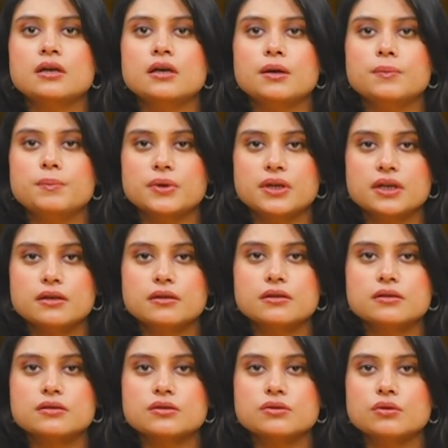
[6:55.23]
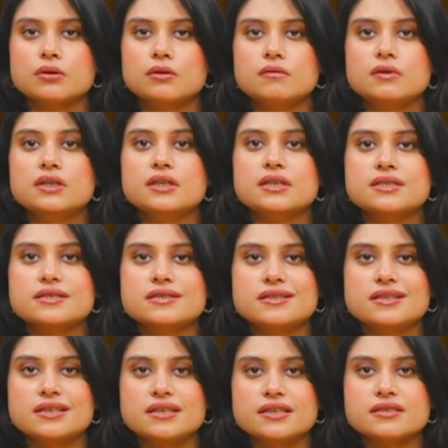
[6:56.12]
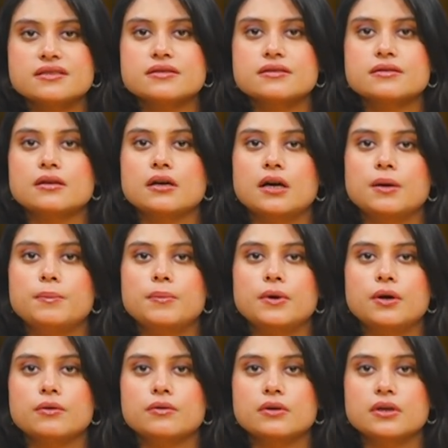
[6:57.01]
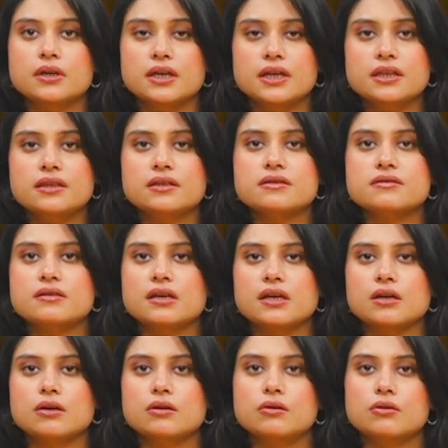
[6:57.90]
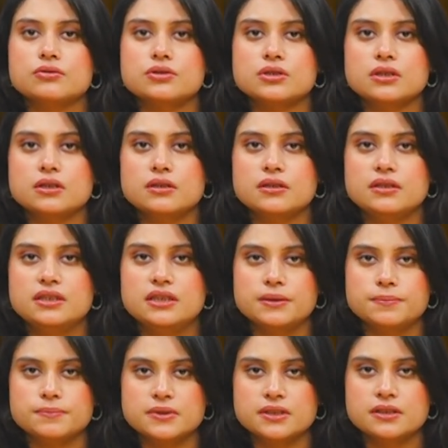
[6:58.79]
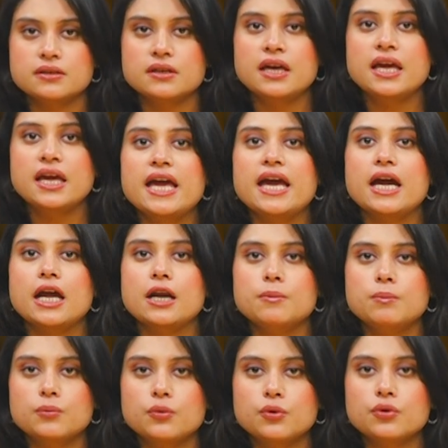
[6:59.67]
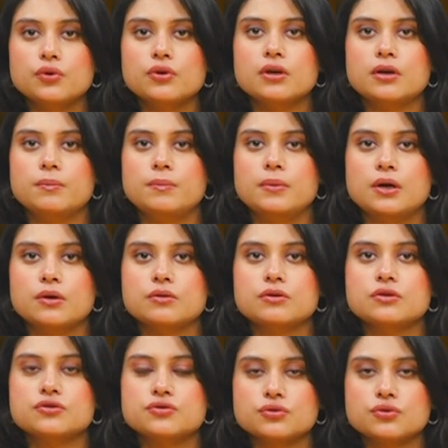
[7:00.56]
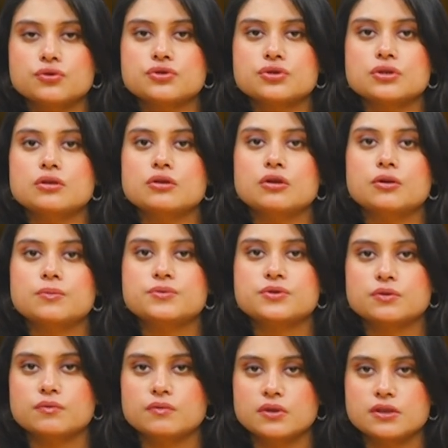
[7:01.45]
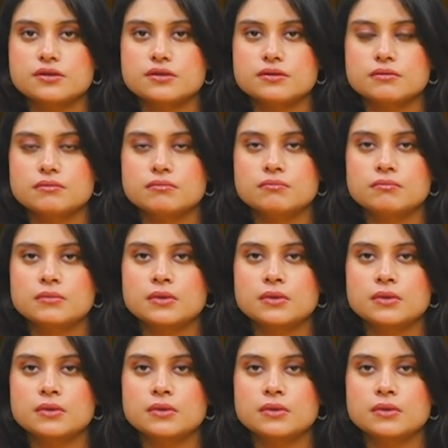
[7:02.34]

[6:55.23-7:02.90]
A picaresque novel is less about inner psychological depth and more about social observation.